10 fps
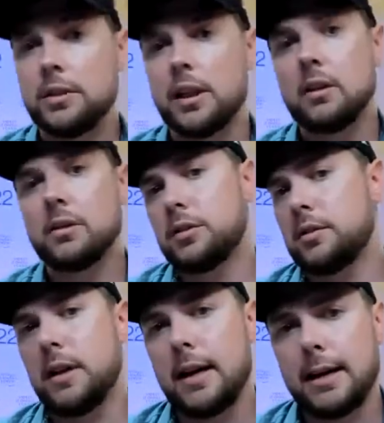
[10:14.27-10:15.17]
There's
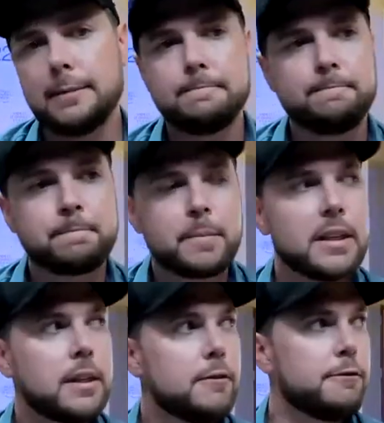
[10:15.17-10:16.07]
uh,
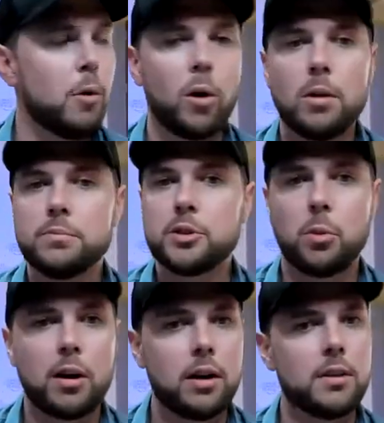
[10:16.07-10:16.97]
forums
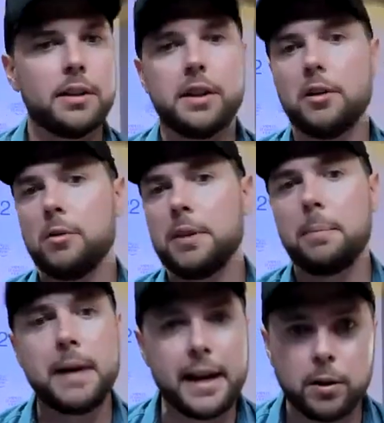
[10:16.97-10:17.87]
where uh, you know there'll be a
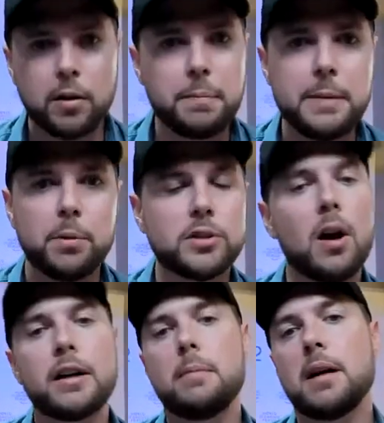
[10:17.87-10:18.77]
panel of people
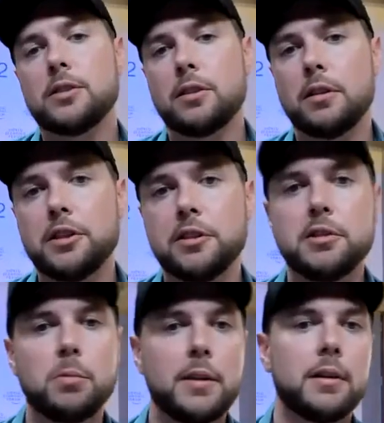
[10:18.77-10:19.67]
talking about certain
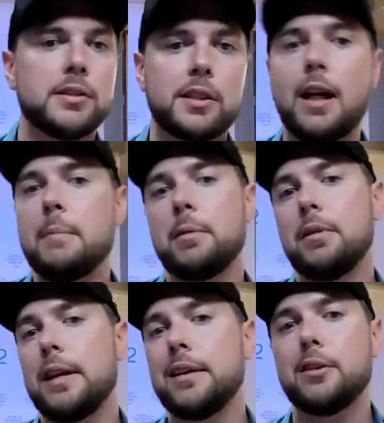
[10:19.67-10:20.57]
issues, whether it's climate
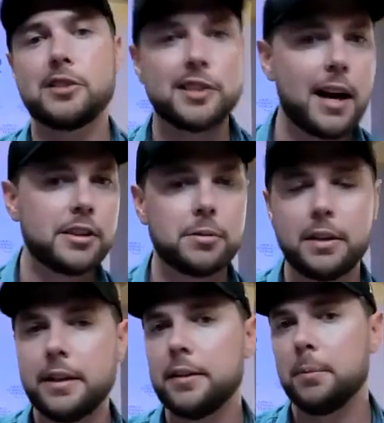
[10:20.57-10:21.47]
related or science
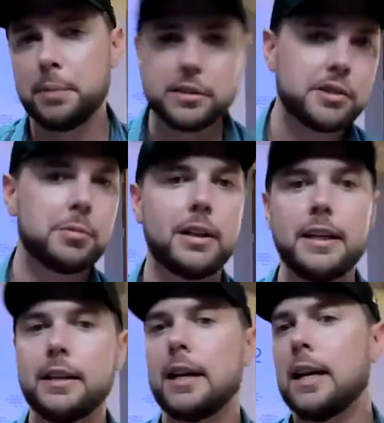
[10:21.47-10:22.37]
related or business
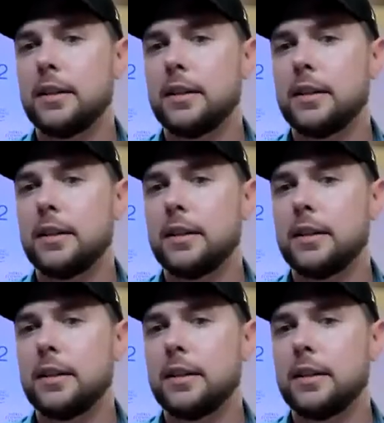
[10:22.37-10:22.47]
related.